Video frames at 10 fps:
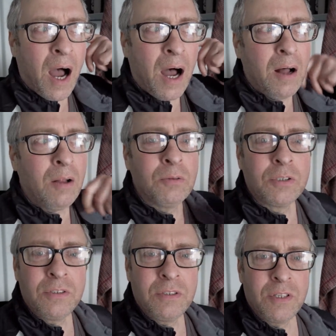I'll
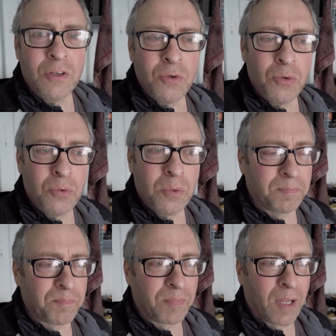do
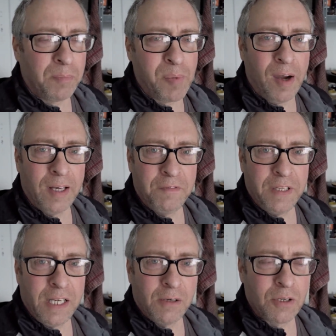a pile of
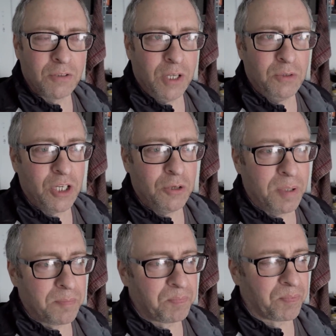videos on
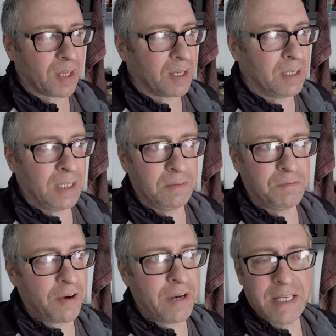YouTube and
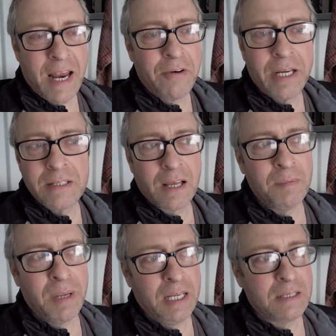various areas that
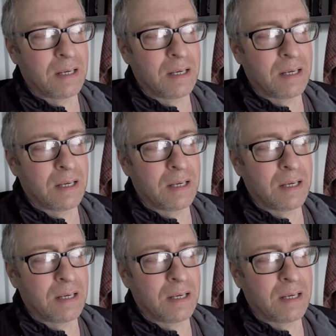I go